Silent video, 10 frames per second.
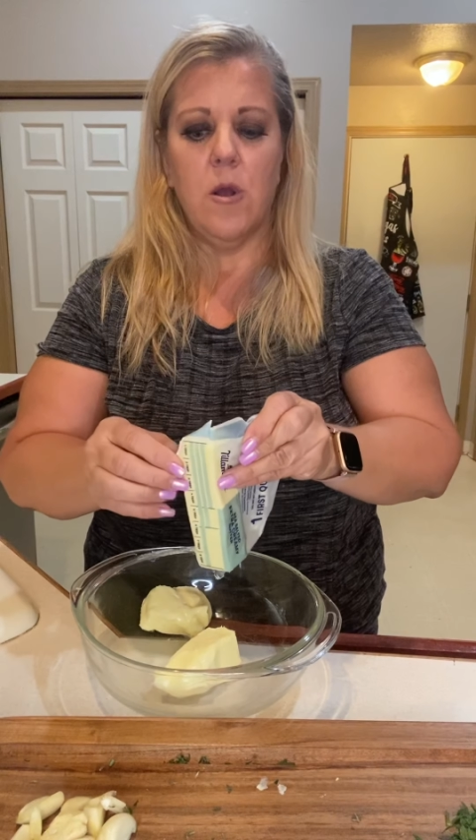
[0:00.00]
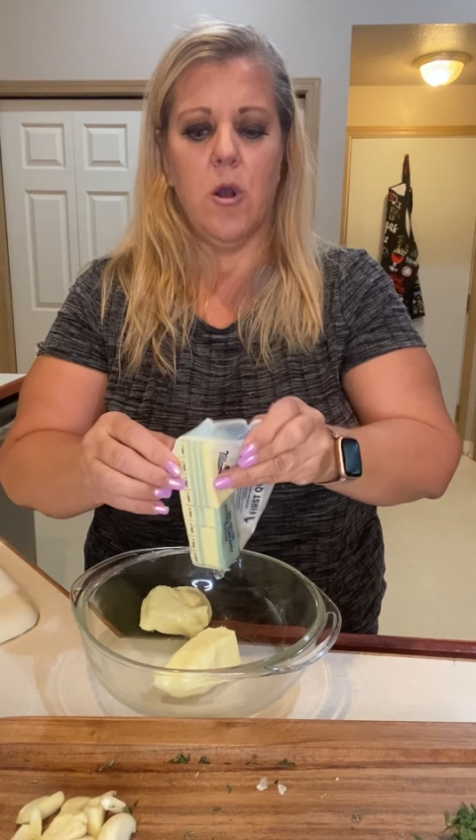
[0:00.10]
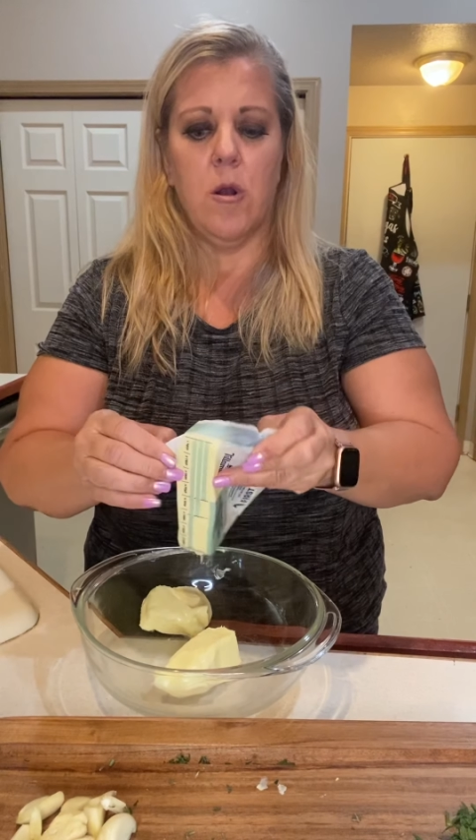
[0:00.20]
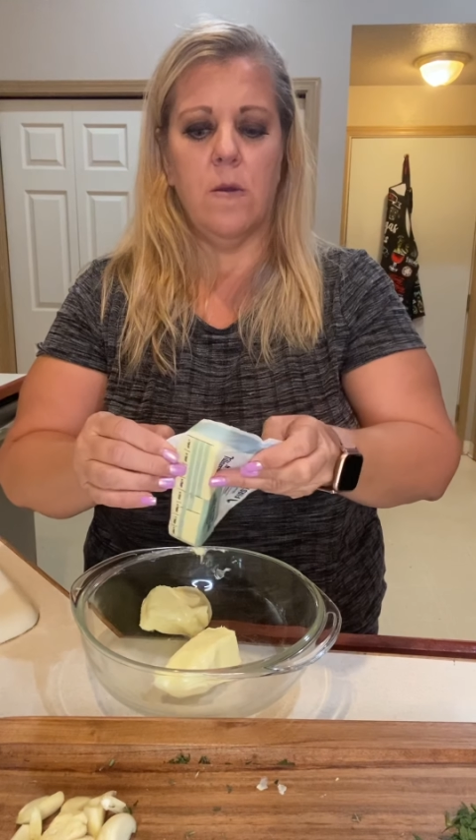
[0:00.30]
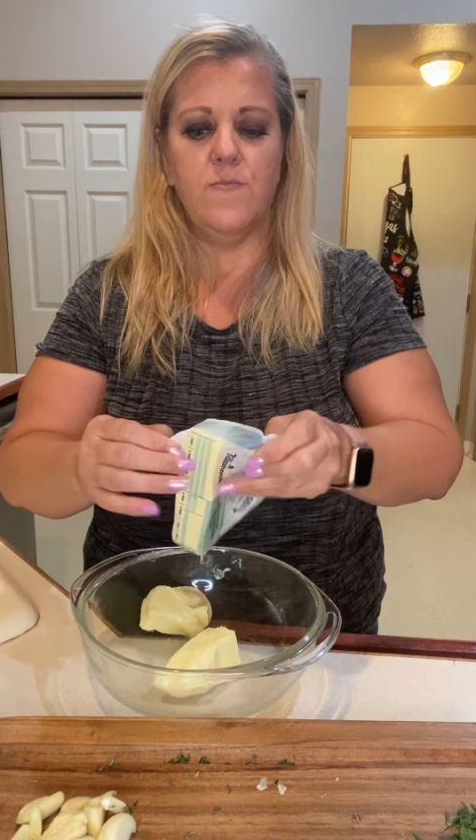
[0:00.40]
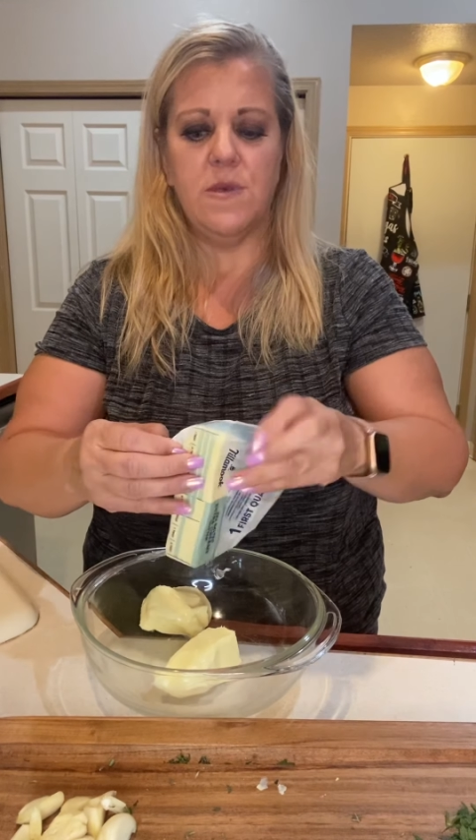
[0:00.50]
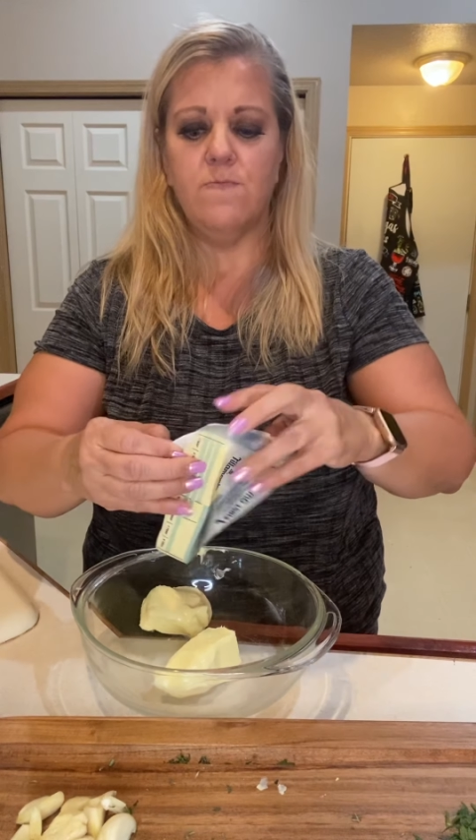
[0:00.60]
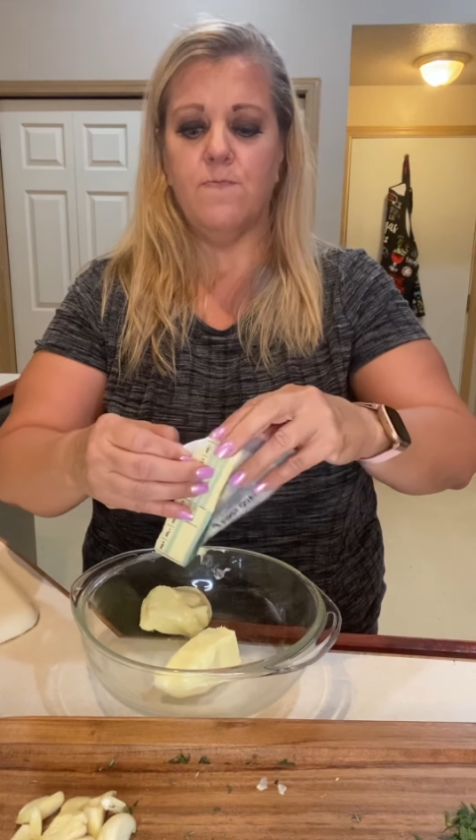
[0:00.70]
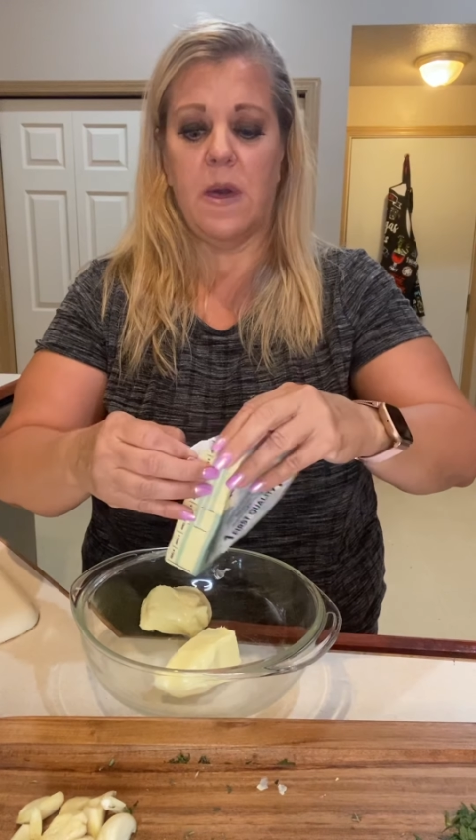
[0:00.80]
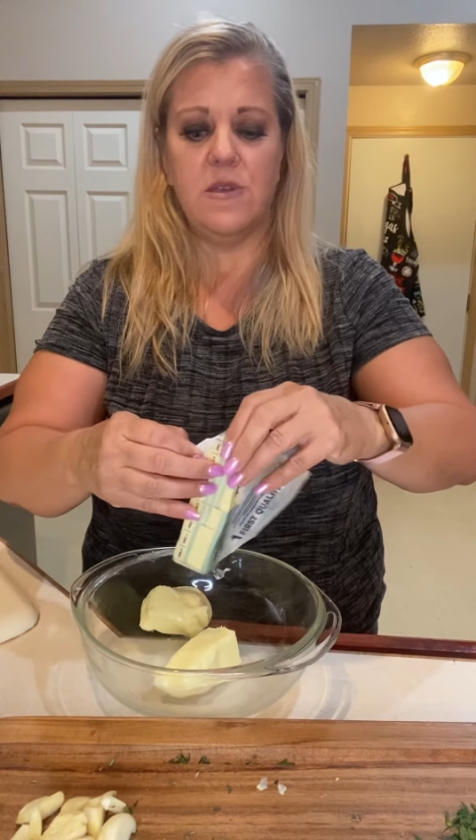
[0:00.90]
herbs and
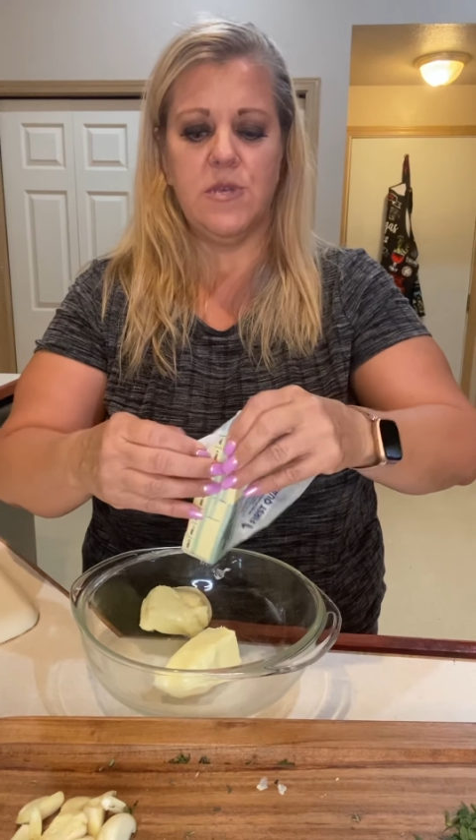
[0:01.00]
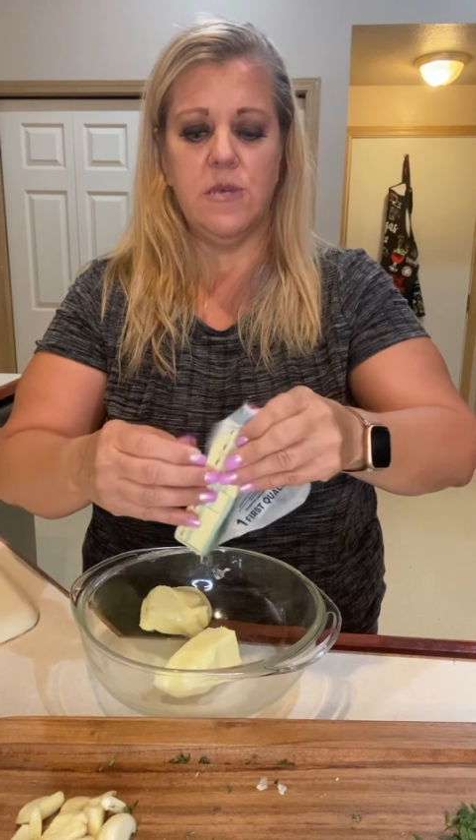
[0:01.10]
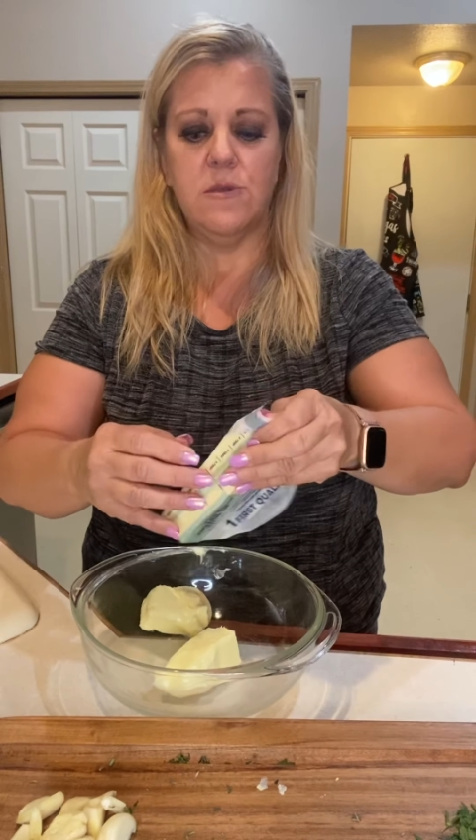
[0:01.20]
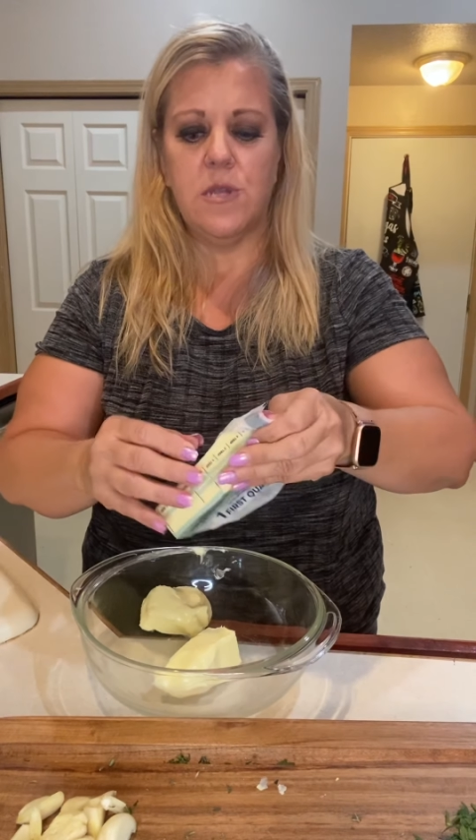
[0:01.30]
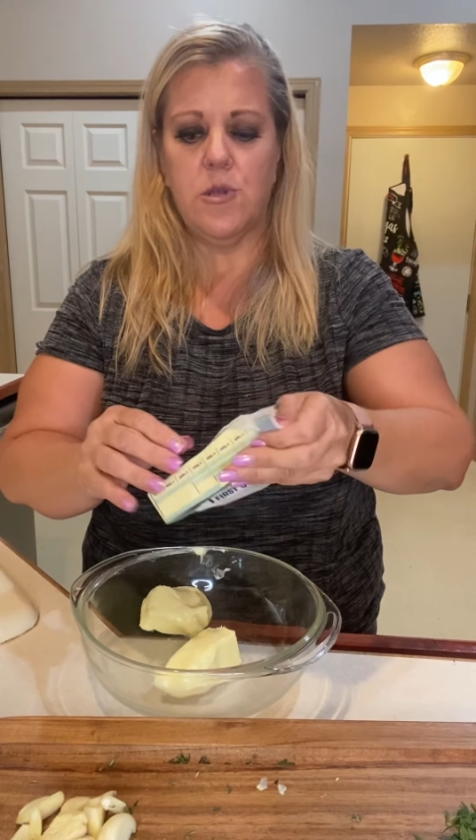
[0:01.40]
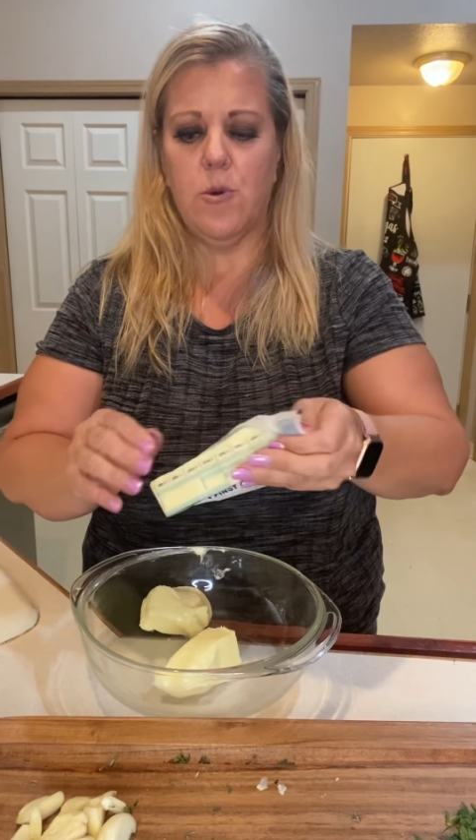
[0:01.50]
spices to